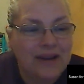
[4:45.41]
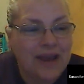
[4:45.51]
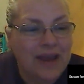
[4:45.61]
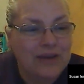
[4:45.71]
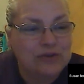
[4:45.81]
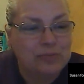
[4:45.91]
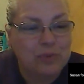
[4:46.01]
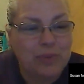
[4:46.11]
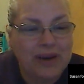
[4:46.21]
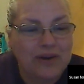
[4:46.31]
how to
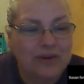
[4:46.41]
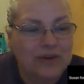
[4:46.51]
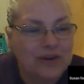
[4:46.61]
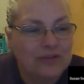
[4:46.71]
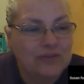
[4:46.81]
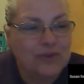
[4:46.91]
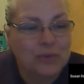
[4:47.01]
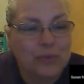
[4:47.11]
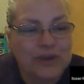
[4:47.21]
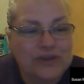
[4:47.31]
prepare for the
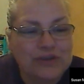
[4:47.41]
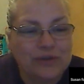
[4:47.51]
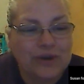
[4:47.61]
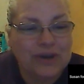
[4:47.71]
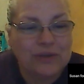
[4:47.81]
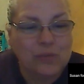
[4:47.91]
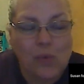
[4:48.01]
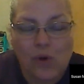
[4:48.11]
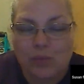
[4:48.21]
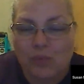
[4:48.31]
winter in
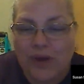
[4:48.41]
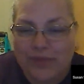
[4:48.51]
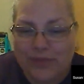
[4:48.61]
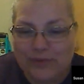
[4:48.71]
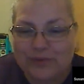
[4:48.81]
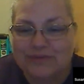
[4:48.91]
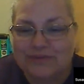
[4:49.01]
warm weather